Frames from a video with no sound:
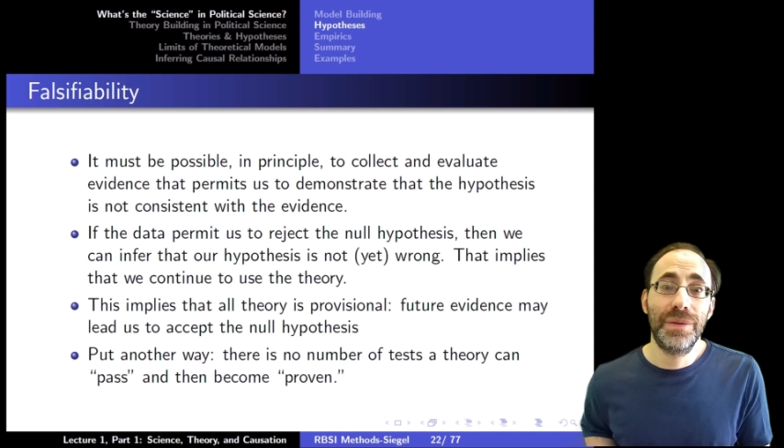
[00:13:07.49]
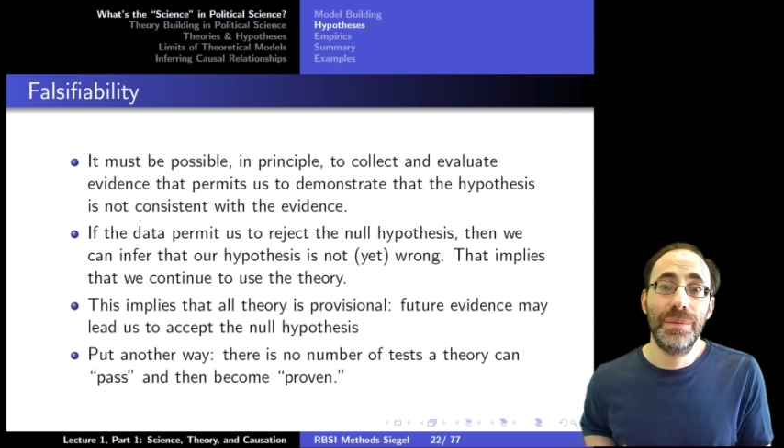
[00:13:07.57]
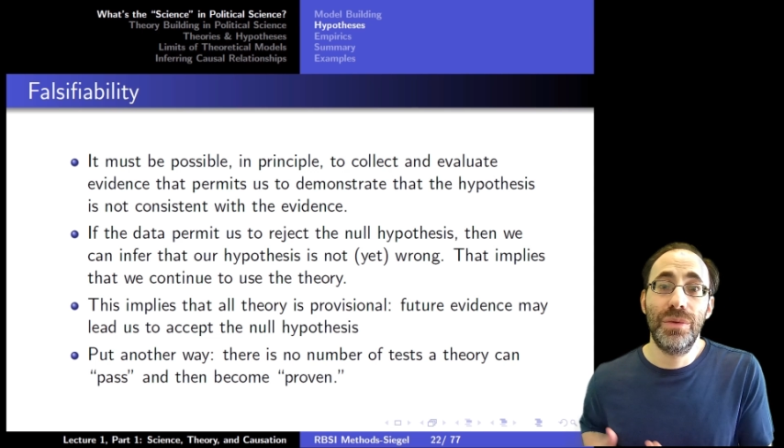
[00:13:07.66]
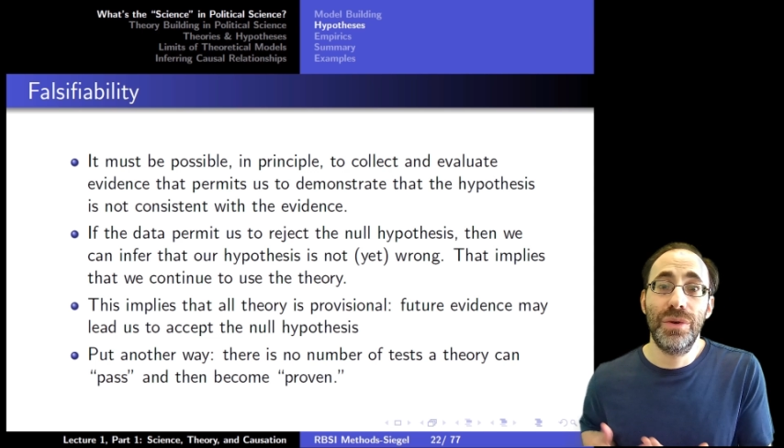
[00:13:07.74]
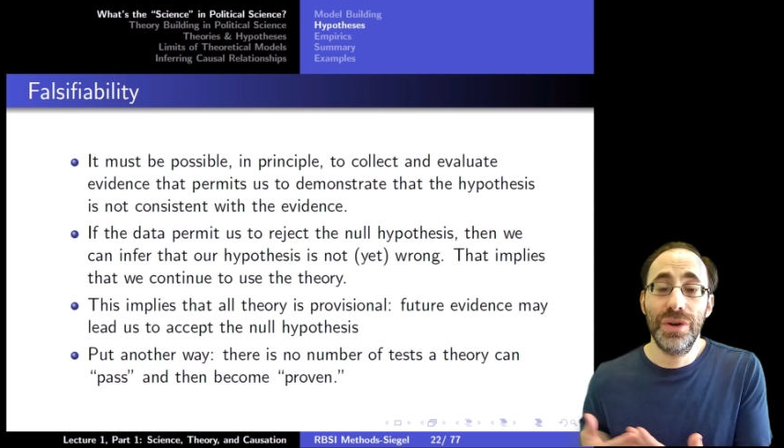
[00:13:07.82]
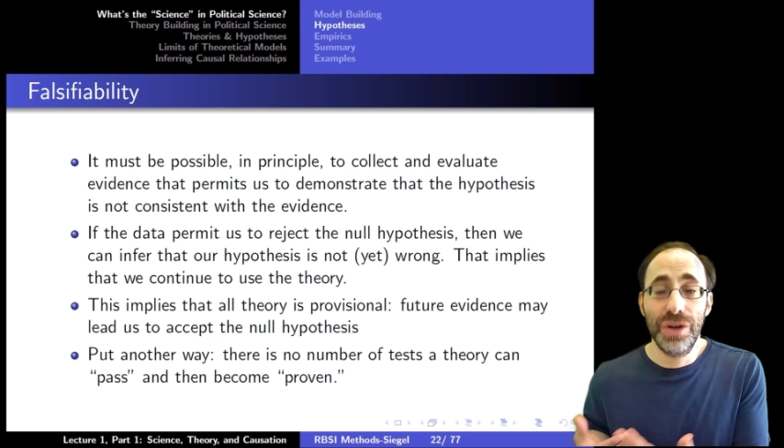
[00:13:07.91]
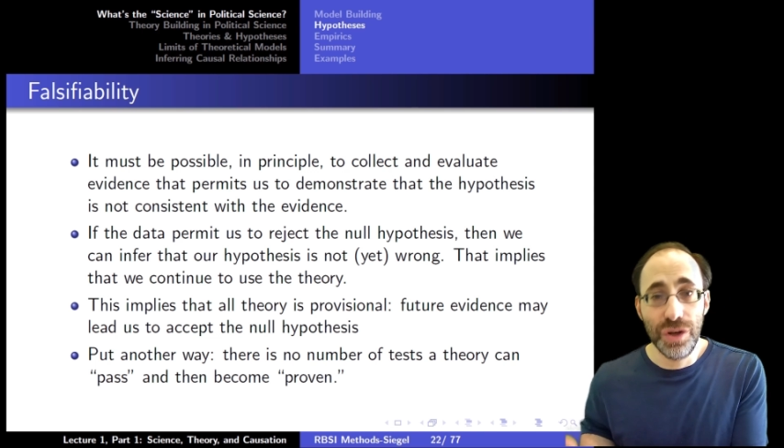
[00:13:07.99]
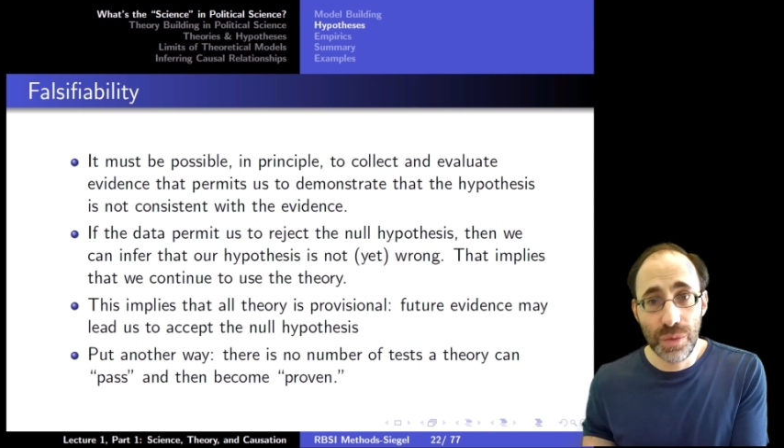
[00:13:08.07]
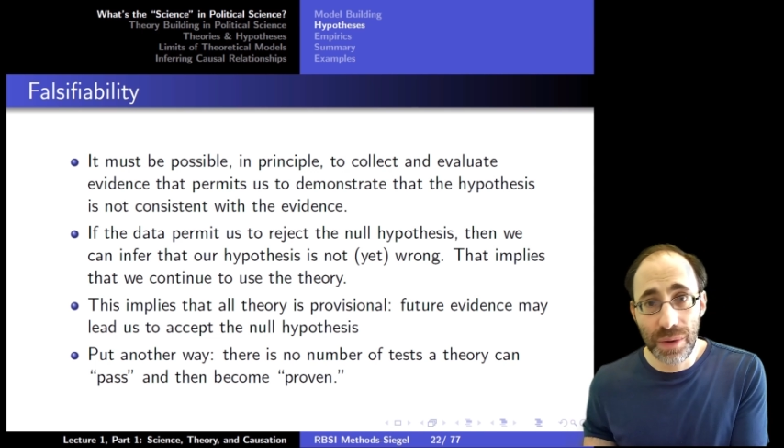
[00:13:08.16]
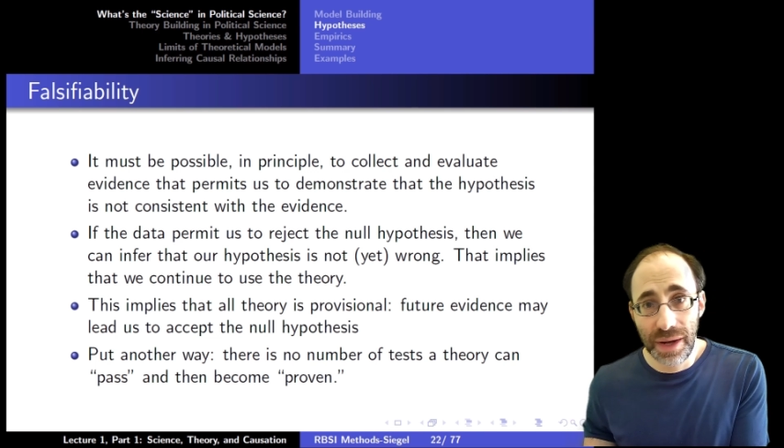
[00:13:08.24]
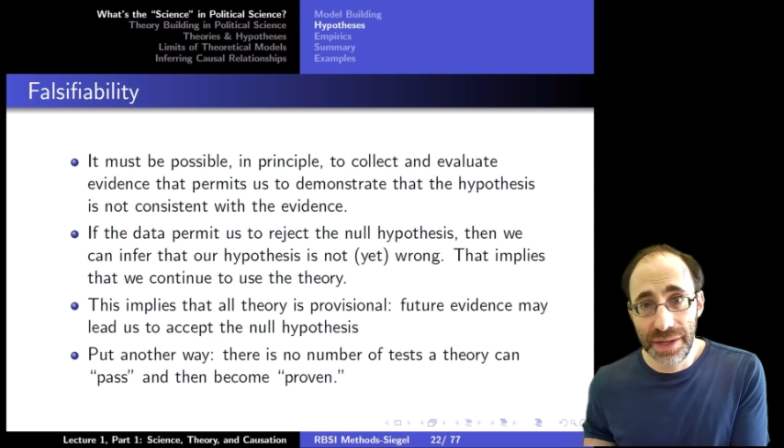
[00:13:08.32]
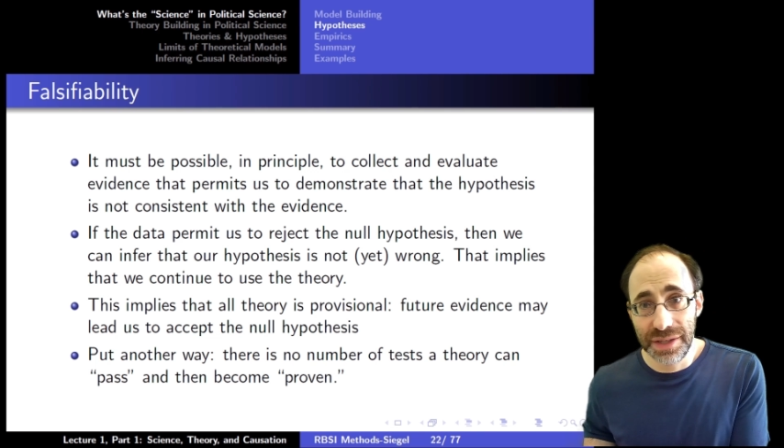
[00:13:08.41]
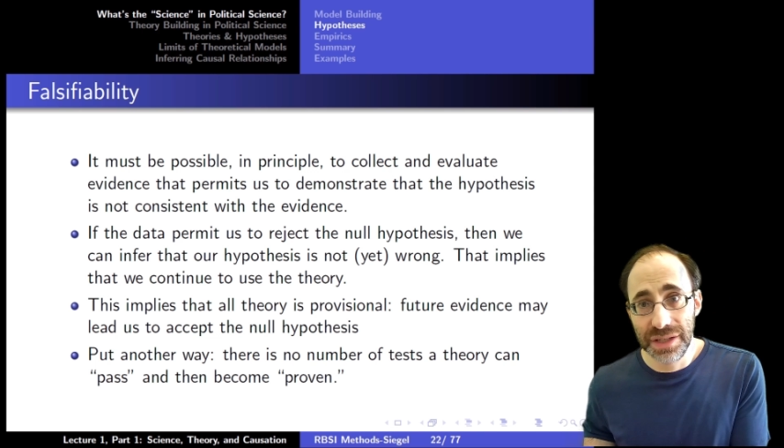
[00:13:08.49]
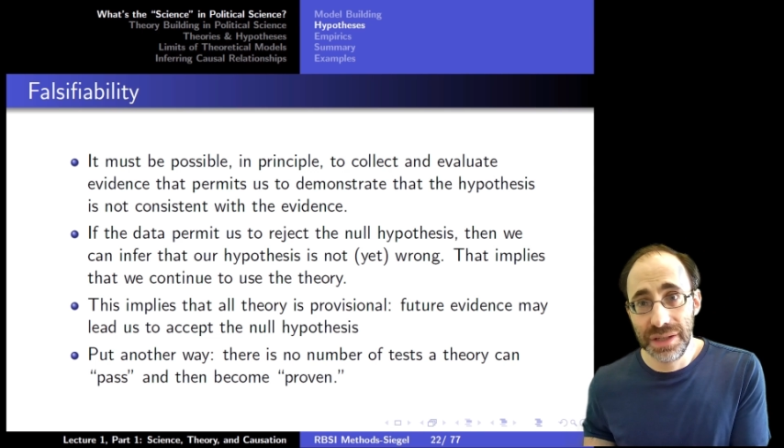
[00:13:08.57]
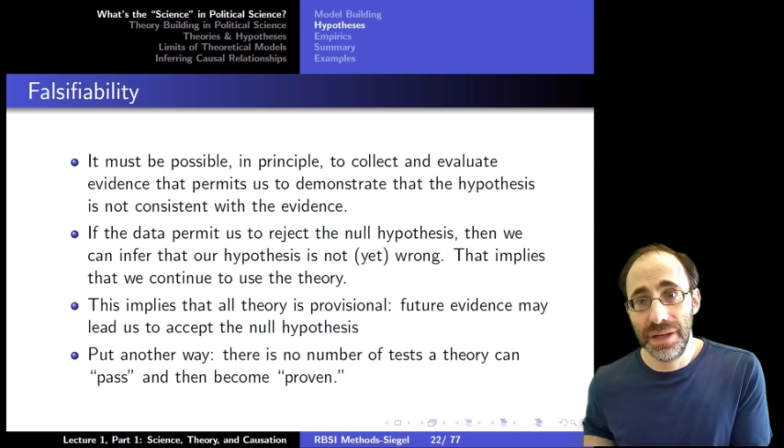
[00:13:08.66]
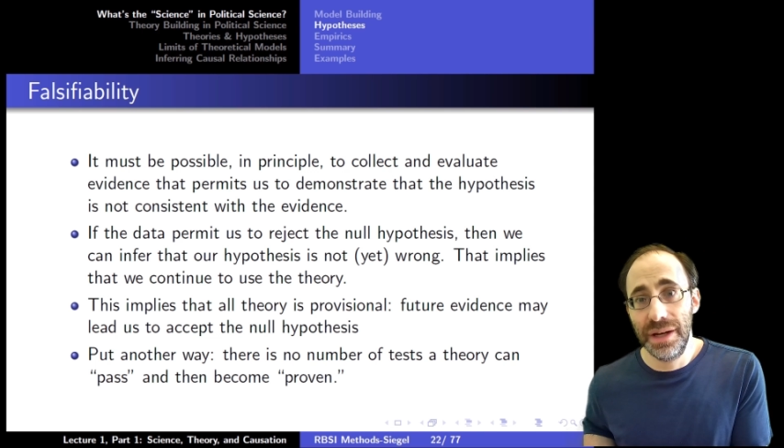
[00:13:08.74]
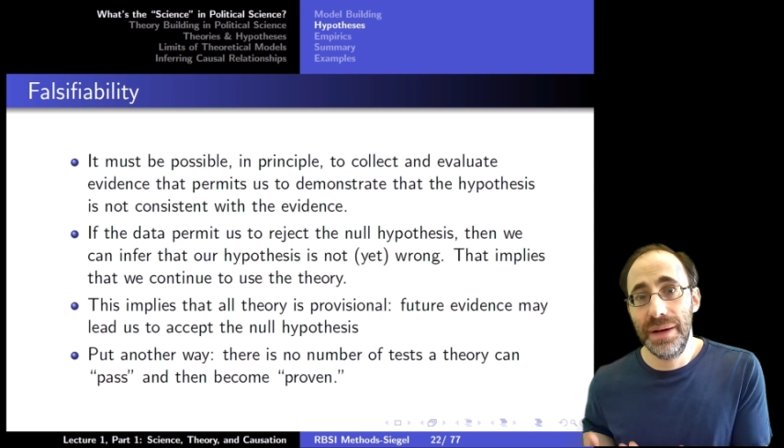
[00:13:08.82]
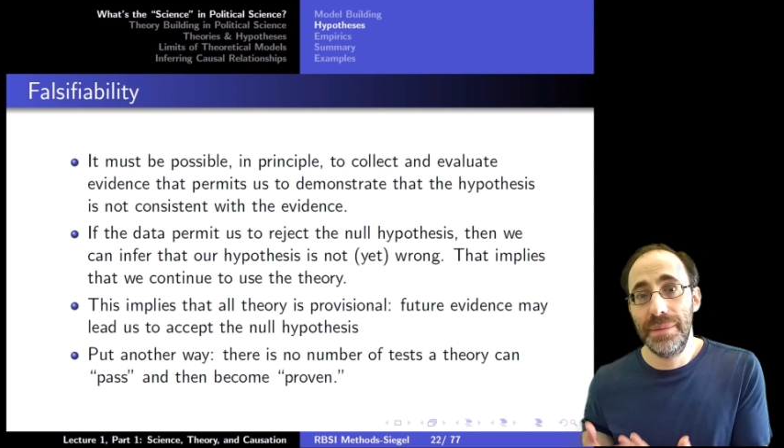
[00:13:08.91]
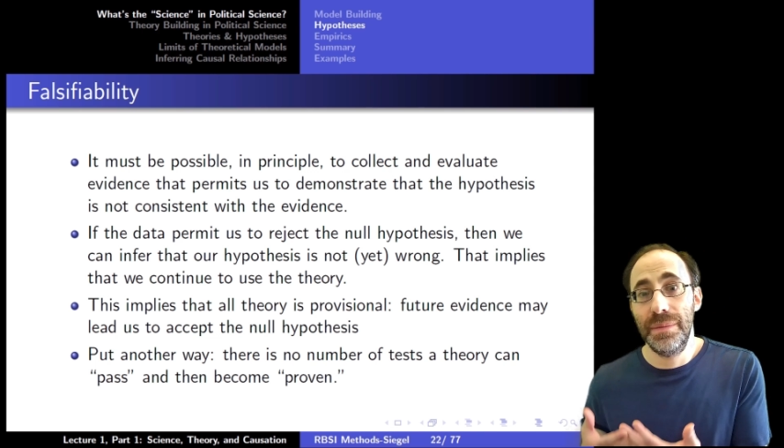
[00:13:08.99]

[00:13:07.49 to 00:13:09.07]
with more nuanced,